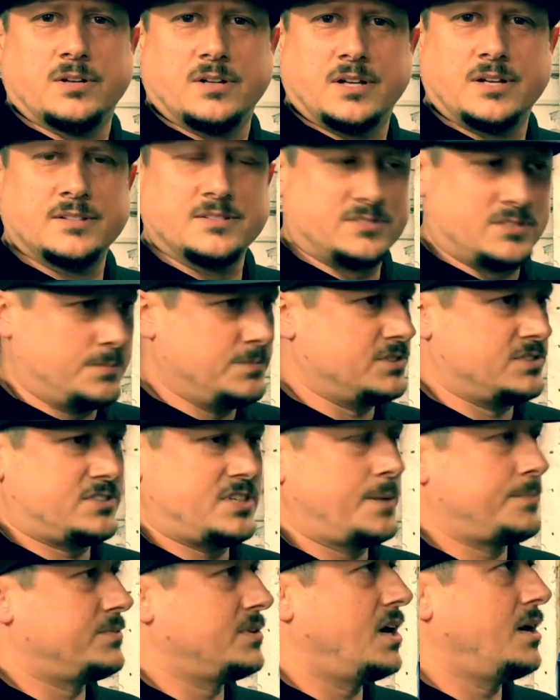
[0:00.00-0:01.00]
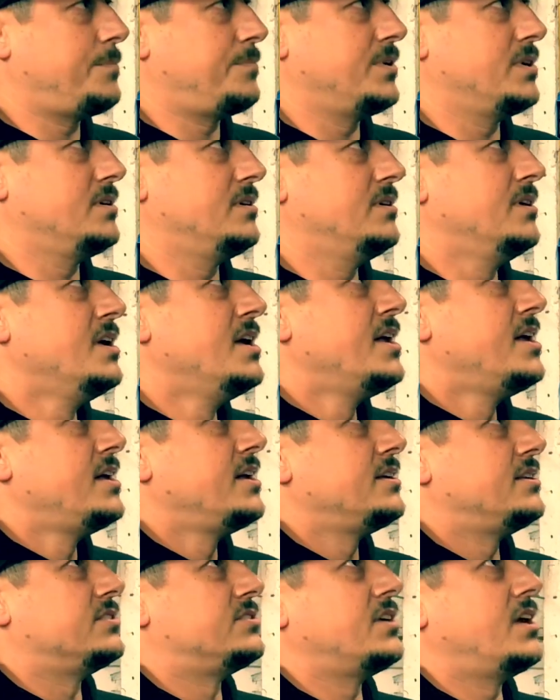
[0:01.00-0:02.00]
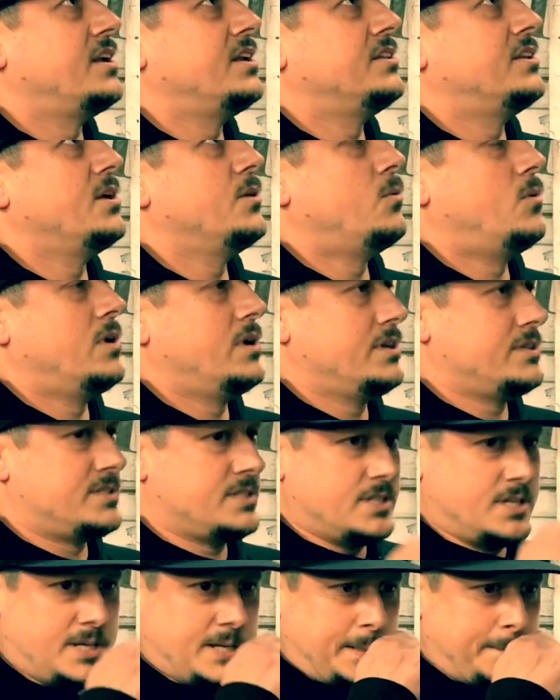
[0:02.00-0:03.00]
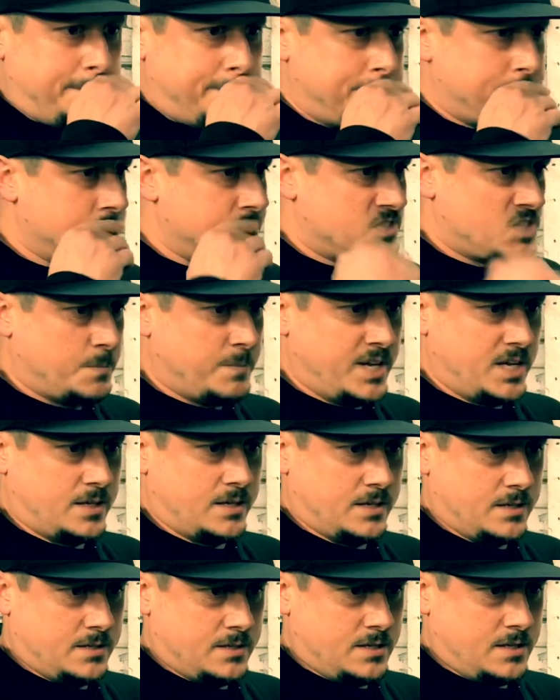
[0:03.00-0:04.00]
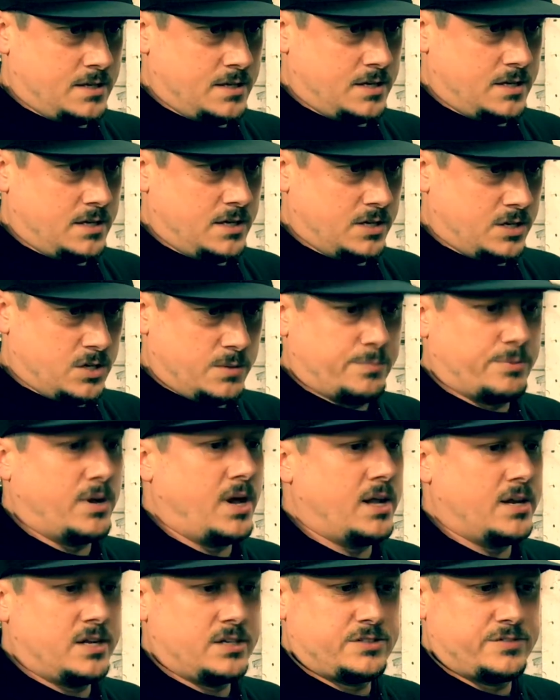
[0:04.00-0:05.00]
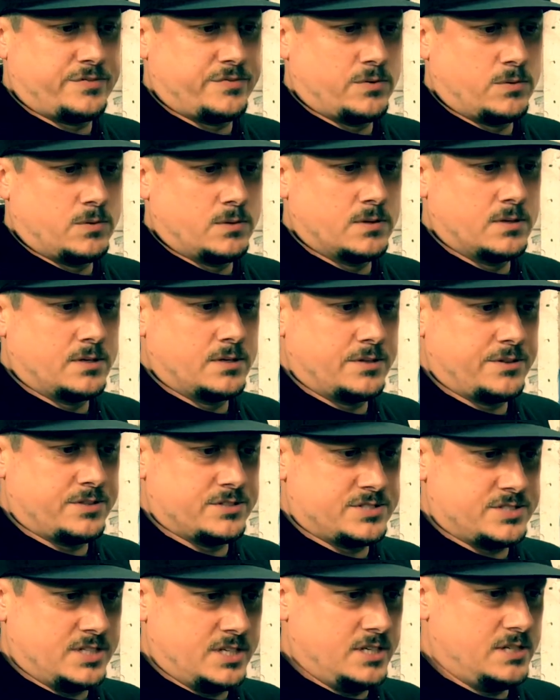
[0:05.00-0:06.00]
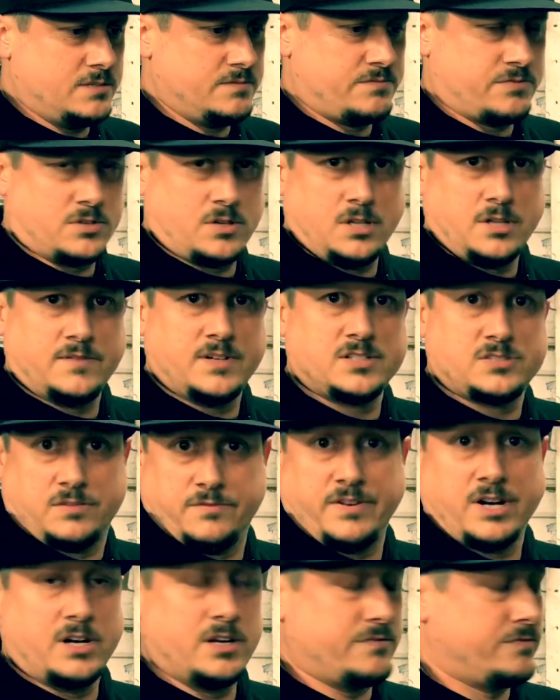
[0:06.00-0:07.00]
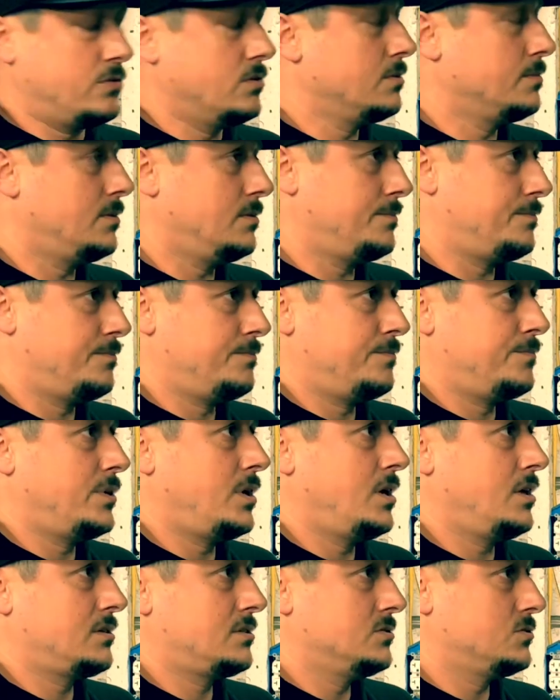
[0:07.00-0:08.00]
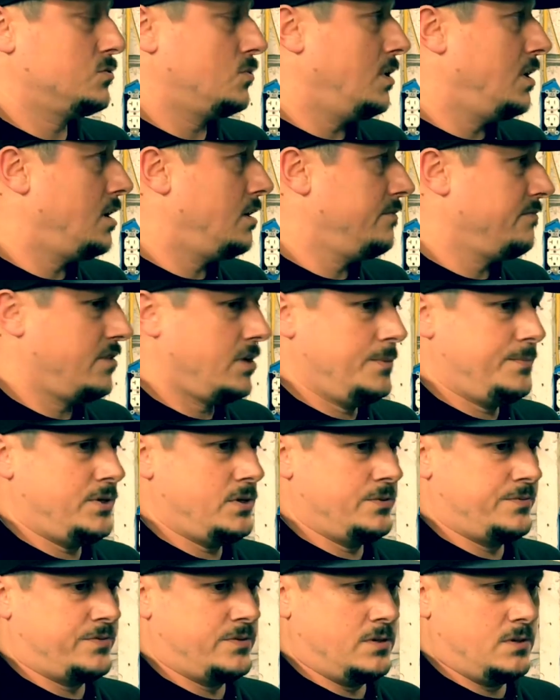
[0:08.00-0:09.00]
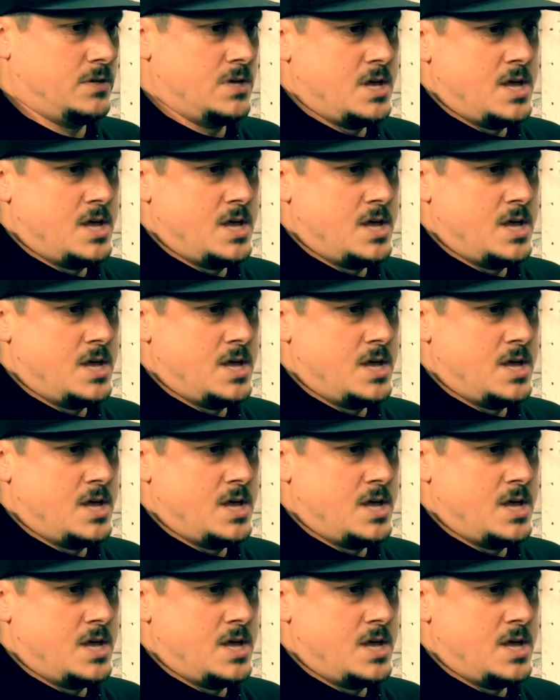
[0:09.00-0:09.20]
someone stepped up and decided they wanted to make a good product for the scene, for all of us, a very affordable product as well, and very beautiful.